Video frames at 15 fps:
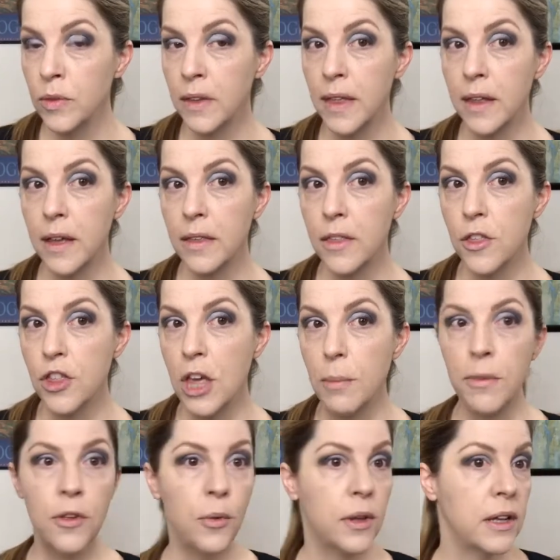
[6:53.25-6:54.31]
look at the
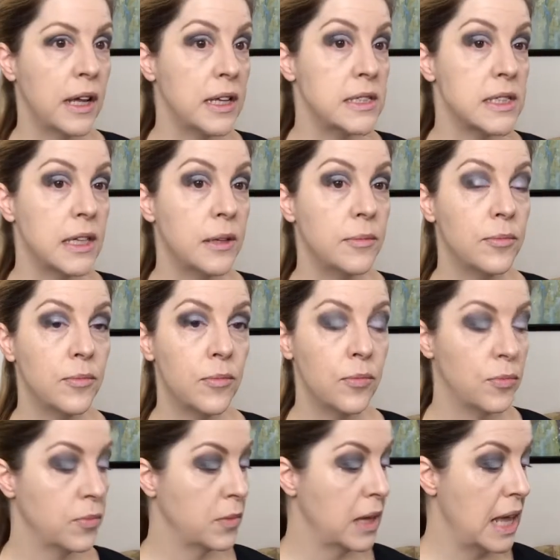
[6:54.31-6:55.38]
shape in there really nicely.
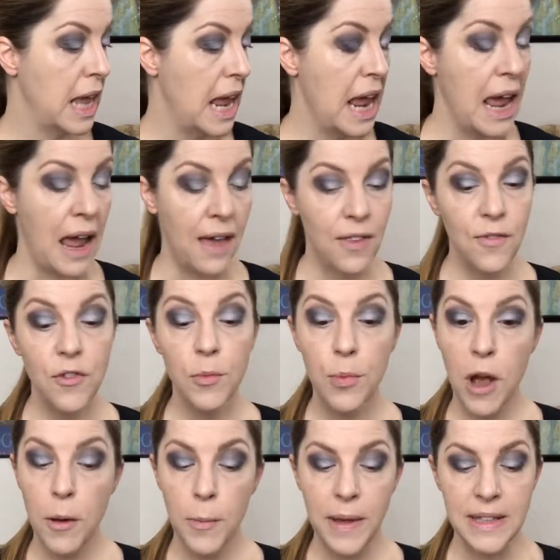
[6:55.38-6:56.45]
And then for the
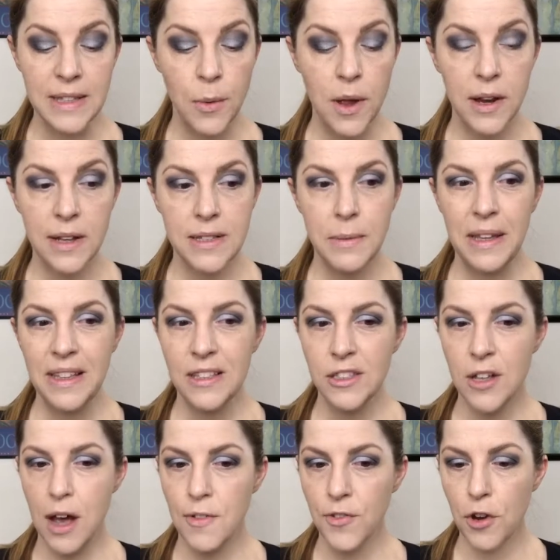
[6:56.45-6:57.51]
brow one, because I want something
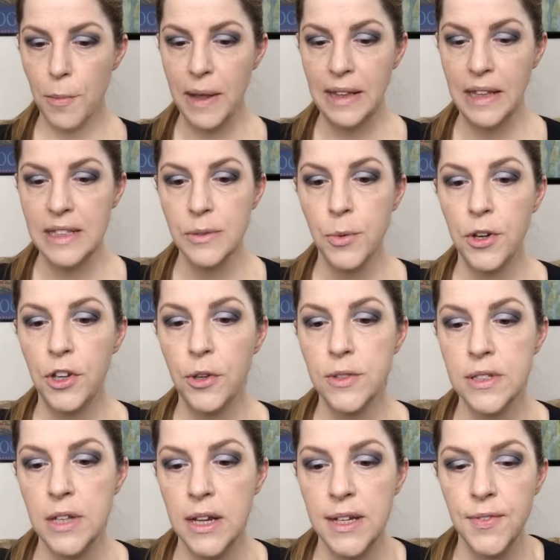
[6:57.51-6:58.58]
softer on my lids, I'm going to
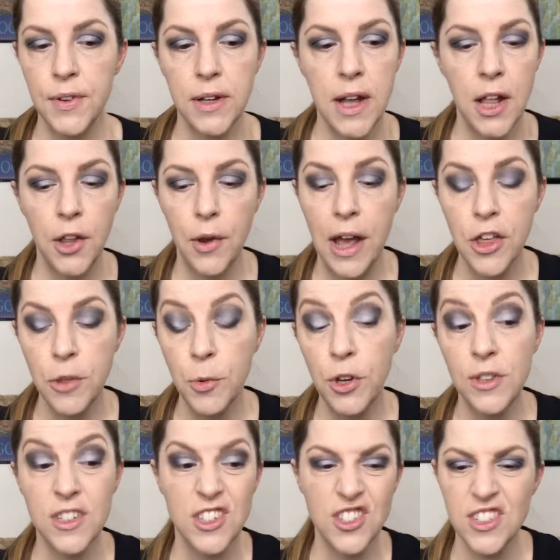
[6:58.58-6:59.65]
use a different color. Actually, I'm
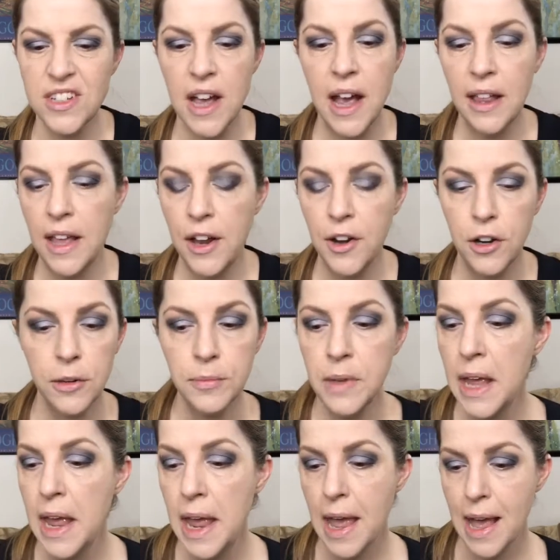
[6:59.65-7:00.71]
going to use just a highlighter
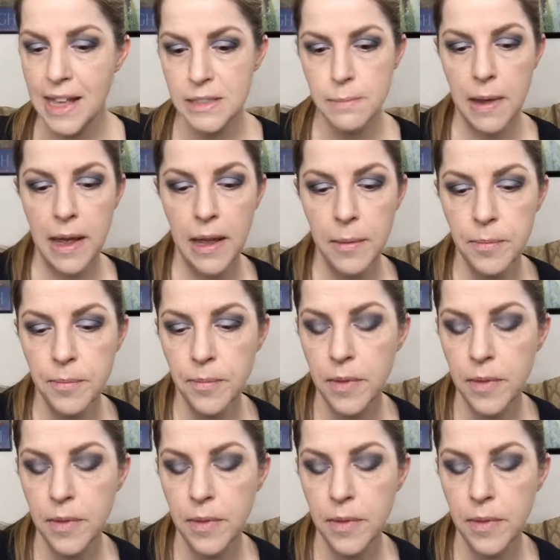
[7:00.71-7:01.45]
as my